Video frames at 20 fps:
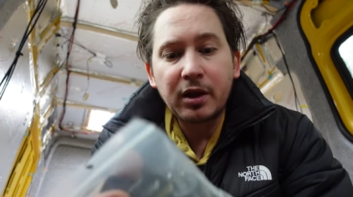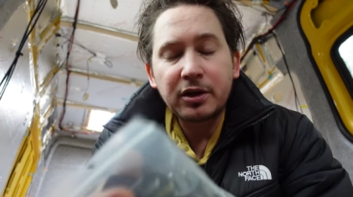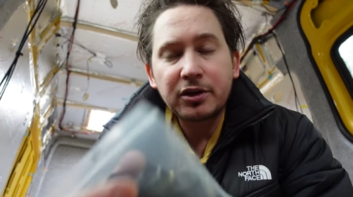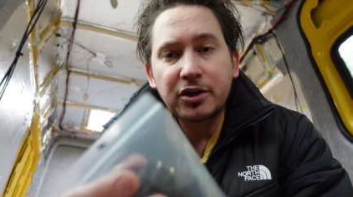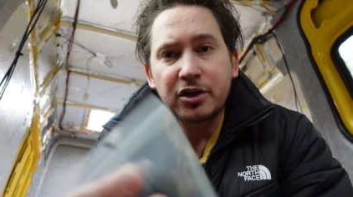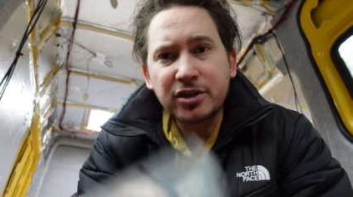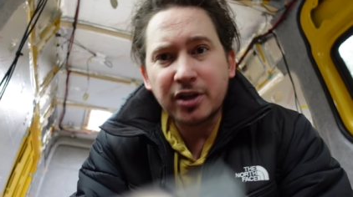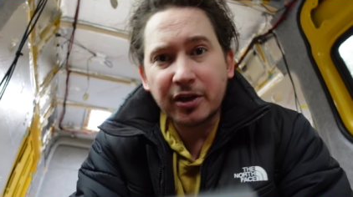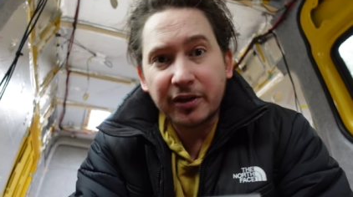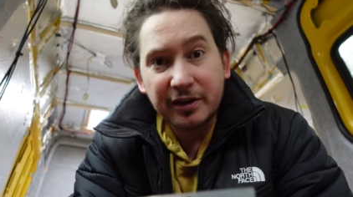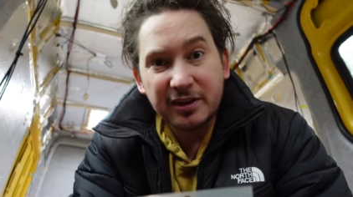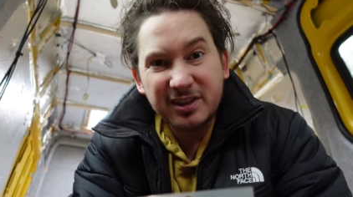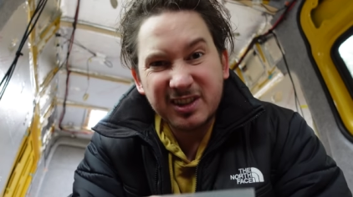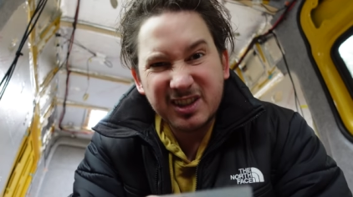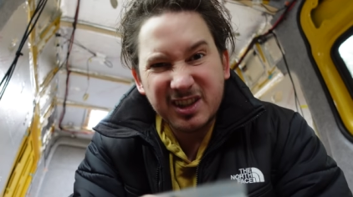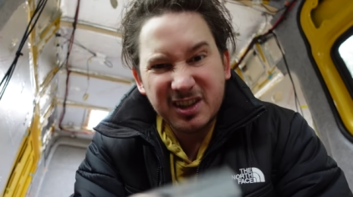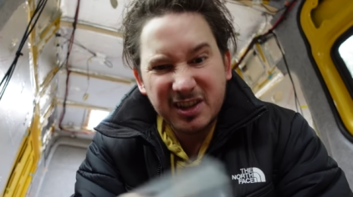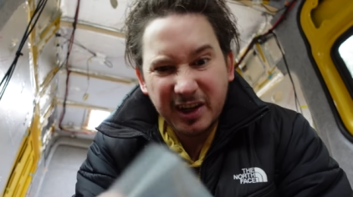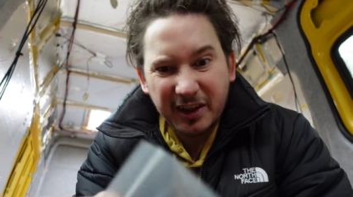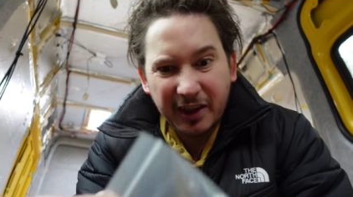just to
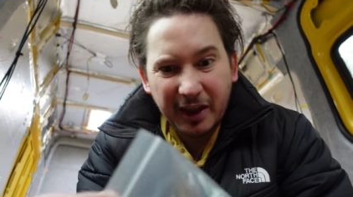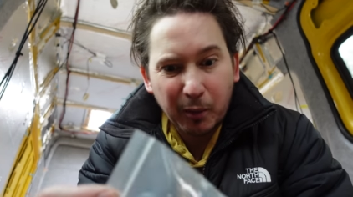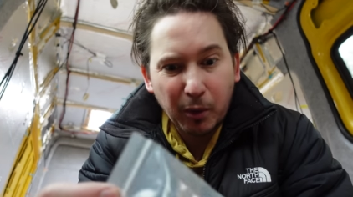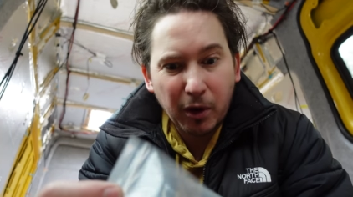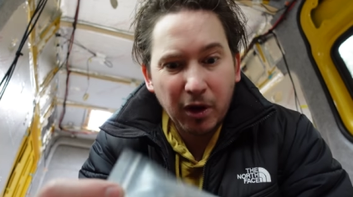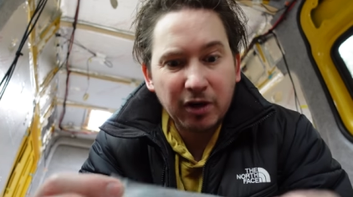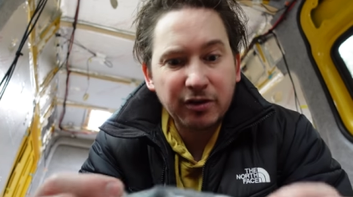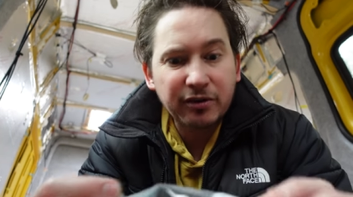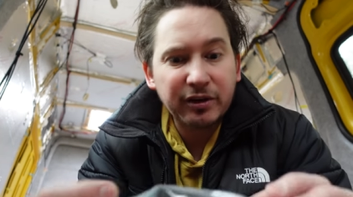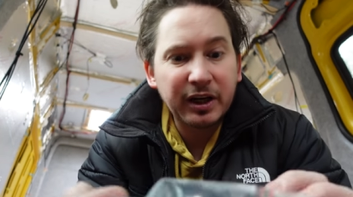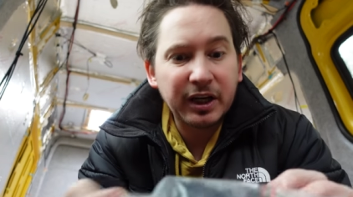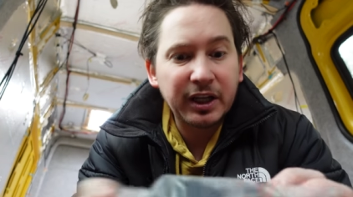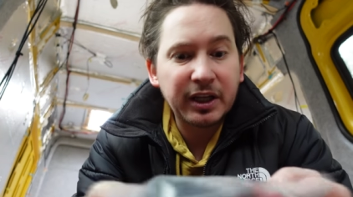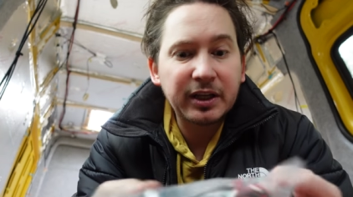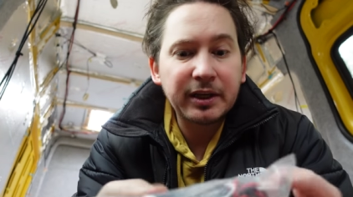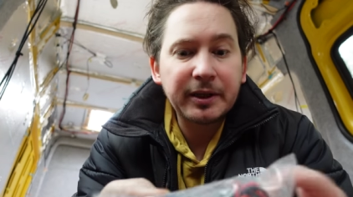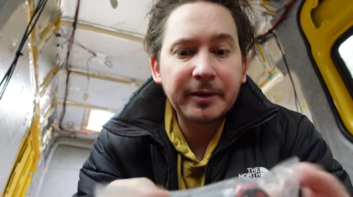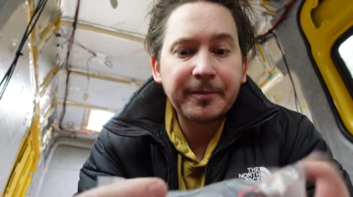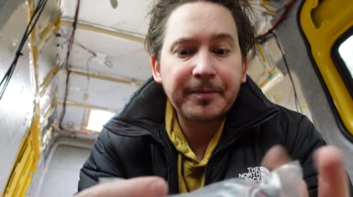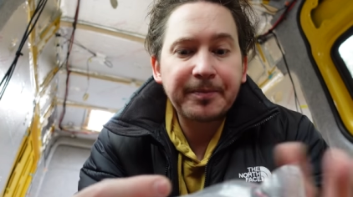check they work really,
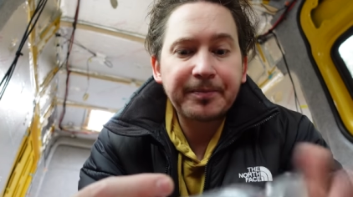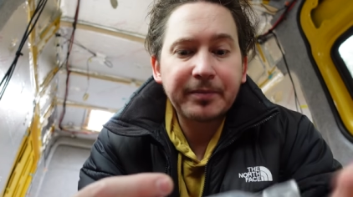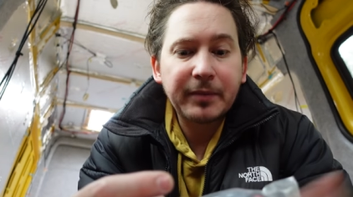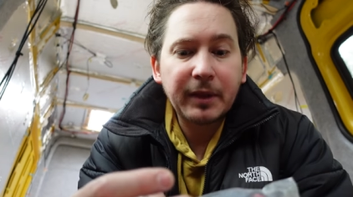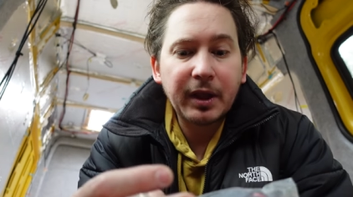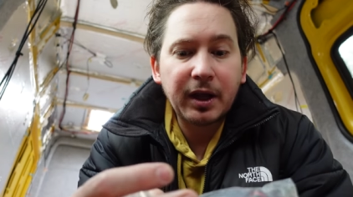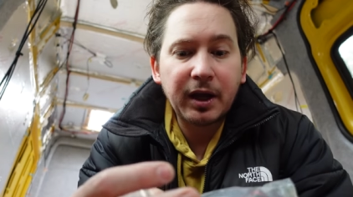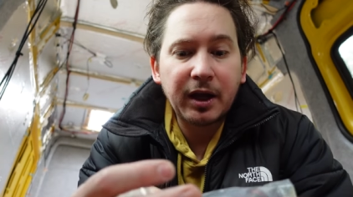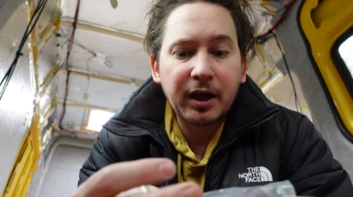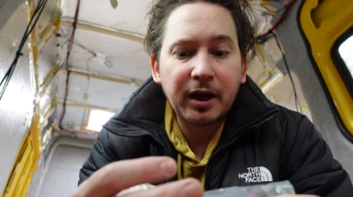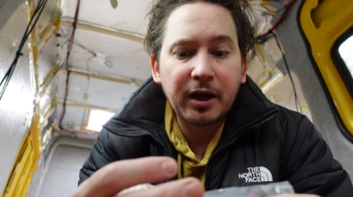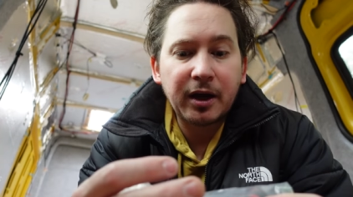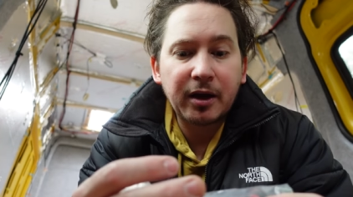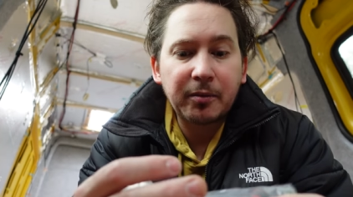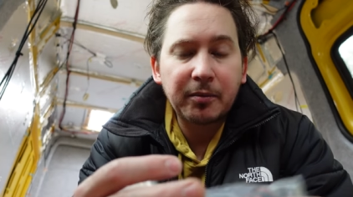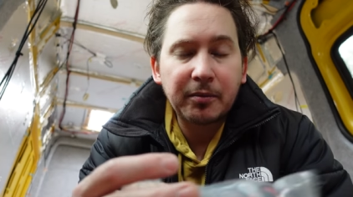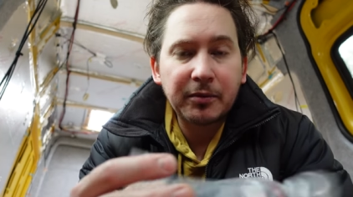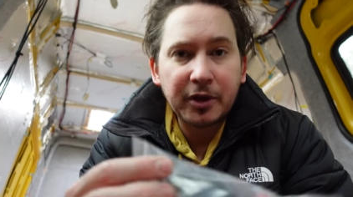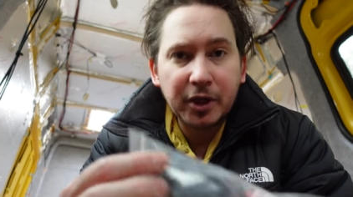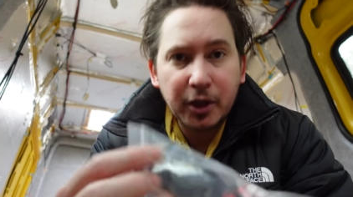
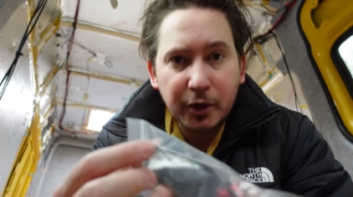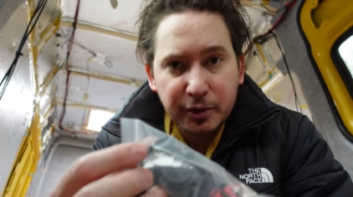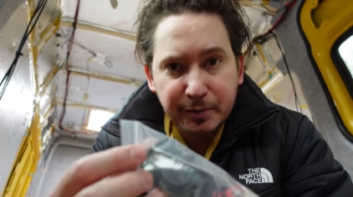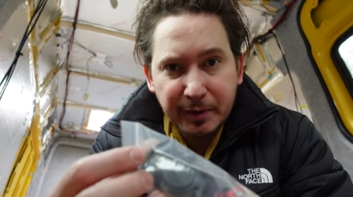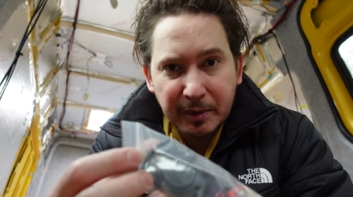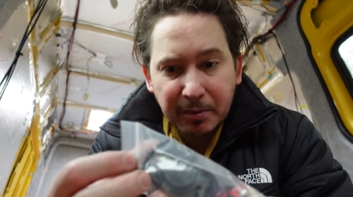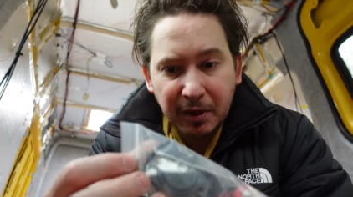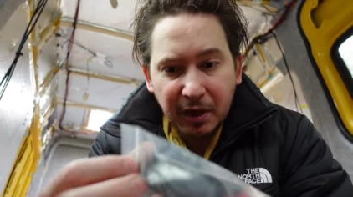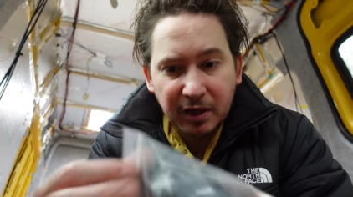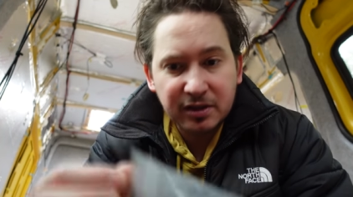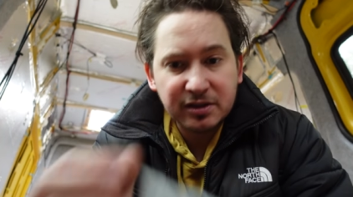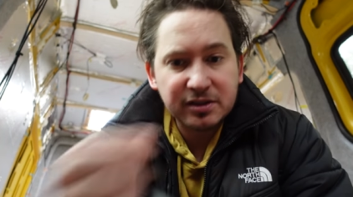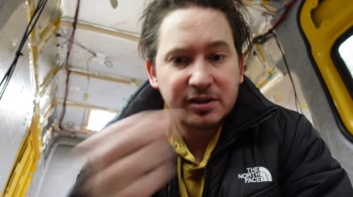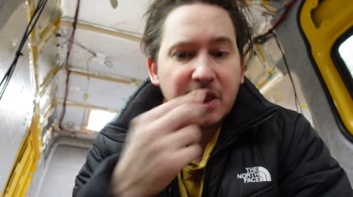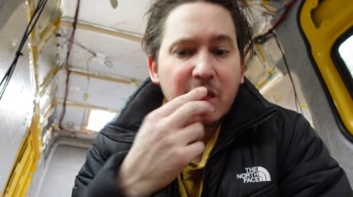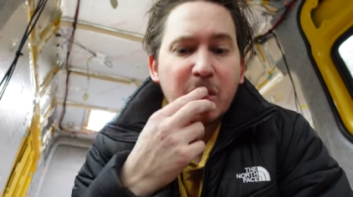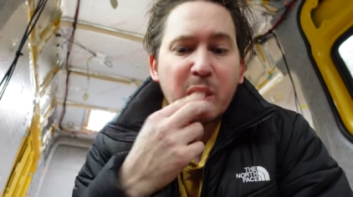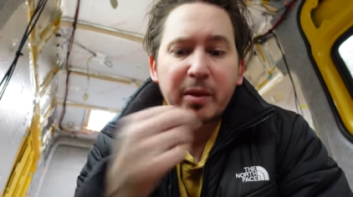the USB plugs.